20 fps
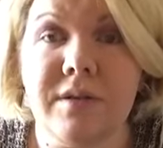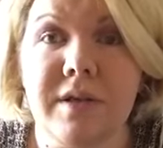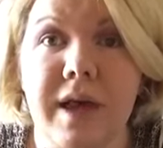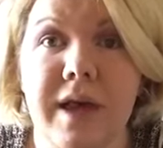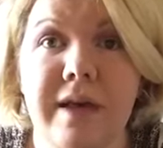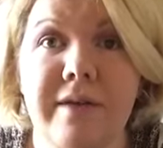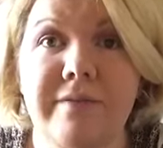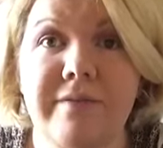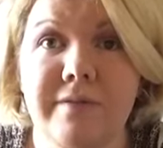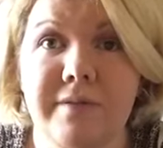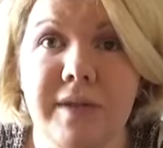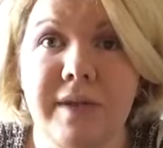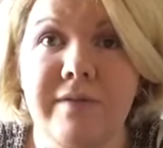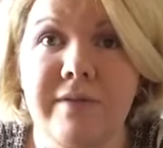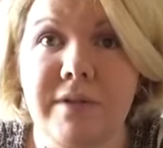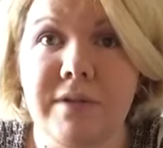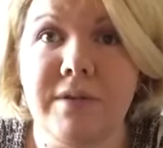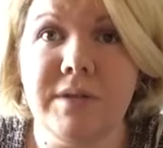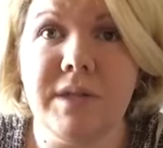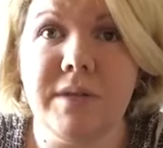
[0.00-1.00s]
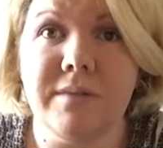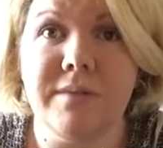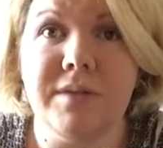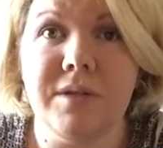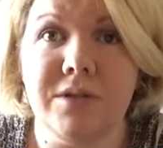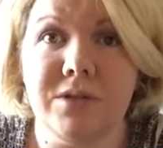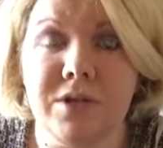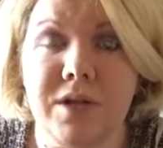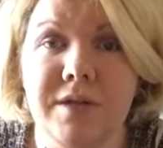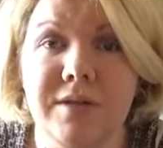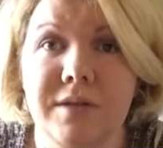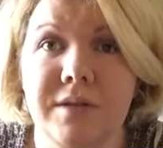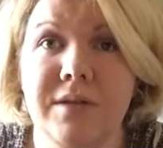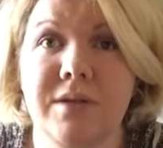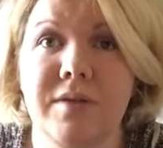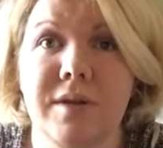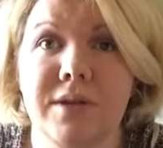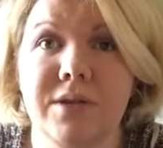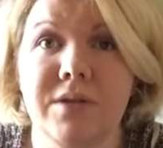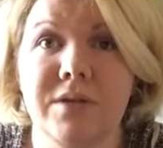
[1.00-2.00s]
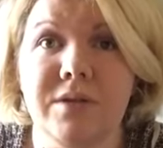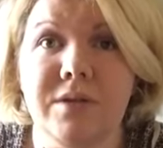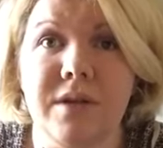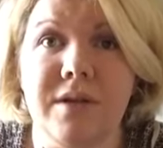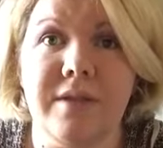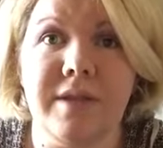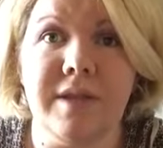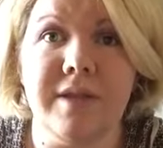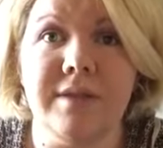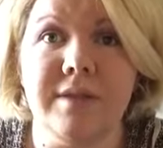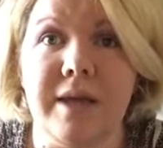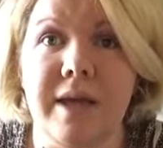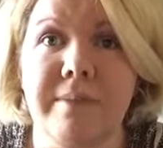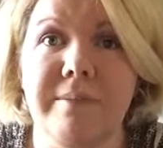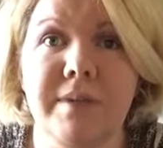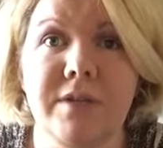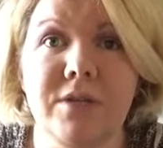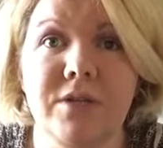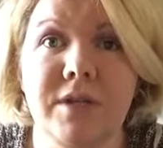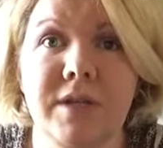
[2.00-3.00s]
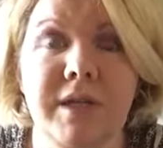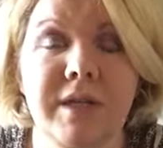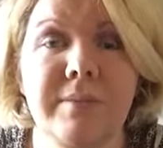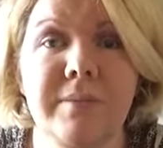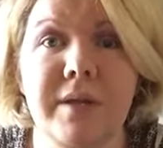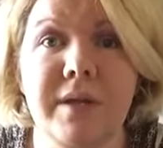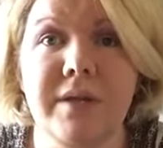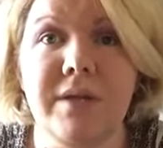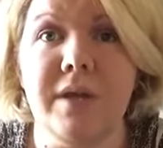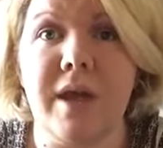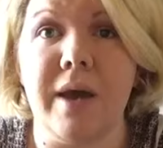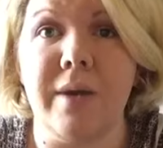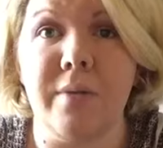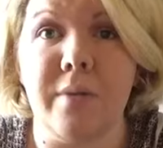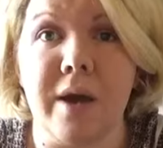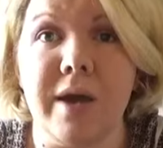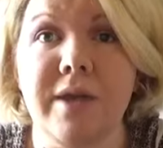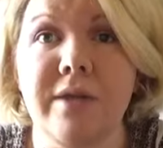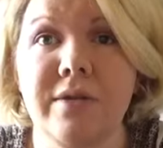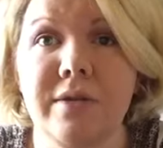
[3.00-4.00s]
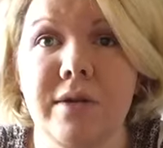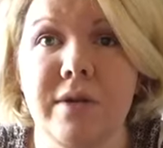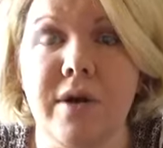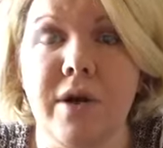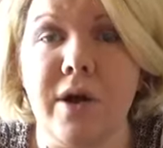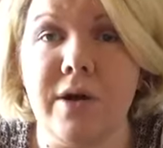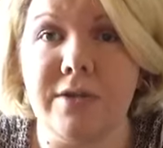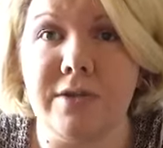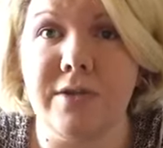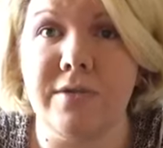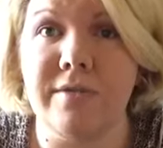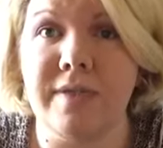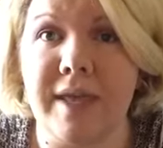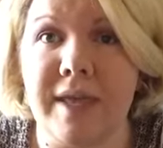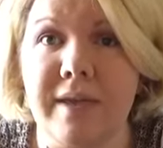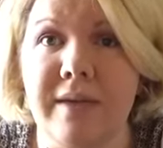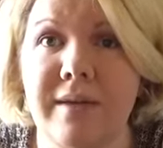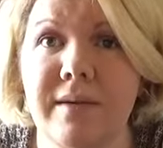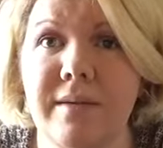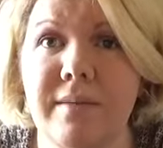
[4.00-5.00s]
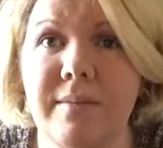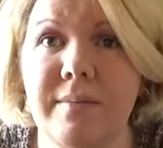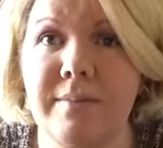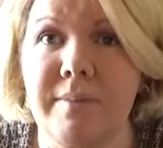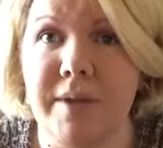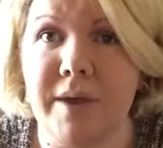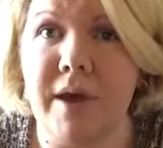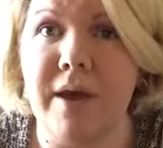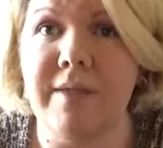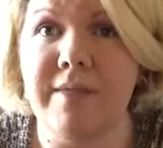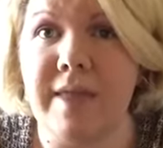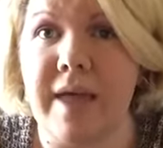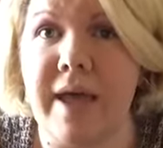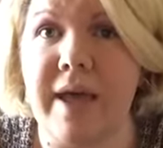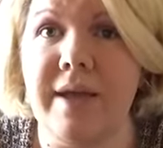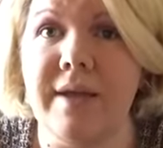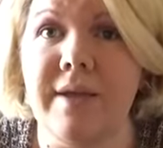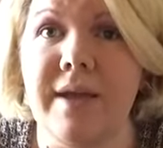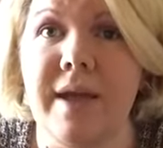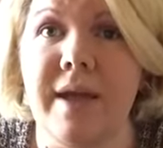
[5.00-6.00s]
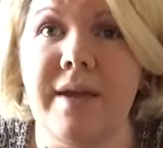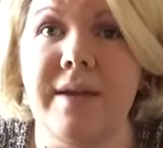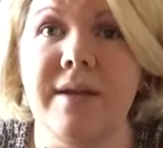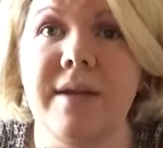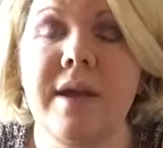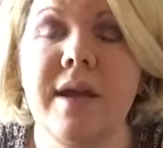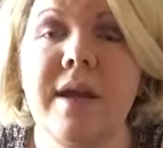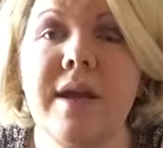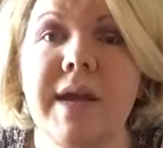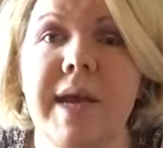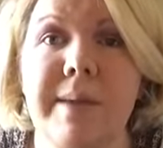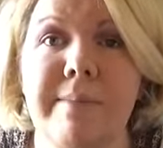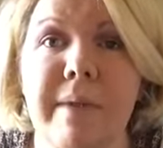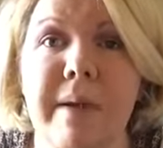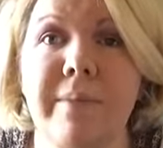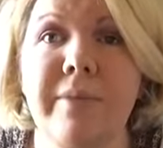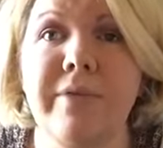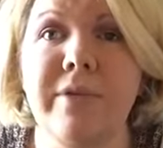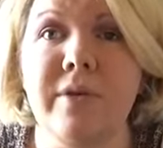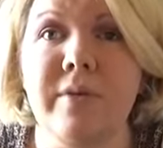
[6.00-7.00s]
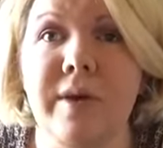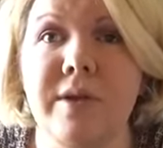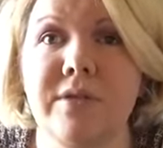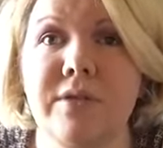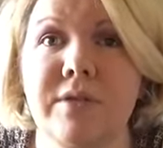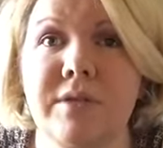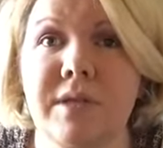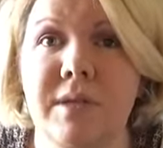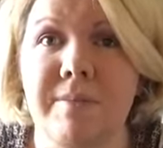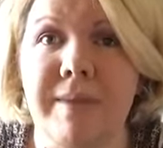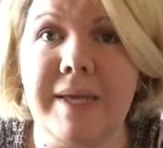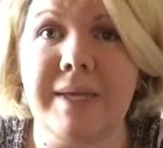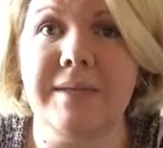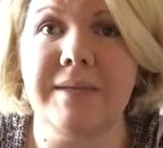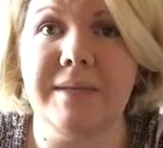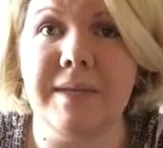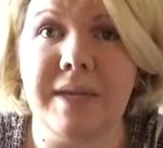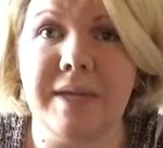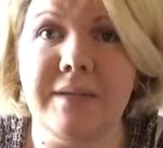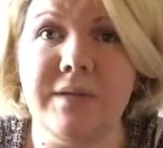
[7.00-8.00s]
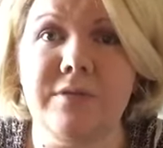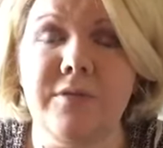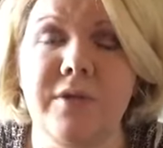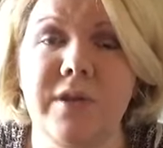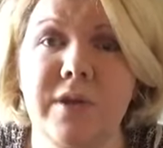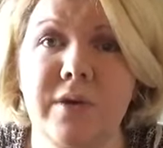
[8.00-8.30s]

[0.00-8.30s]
I have given you some suggested questions on the assignment sheet, but I want you to also think beyond that and come up with questions that make sense for the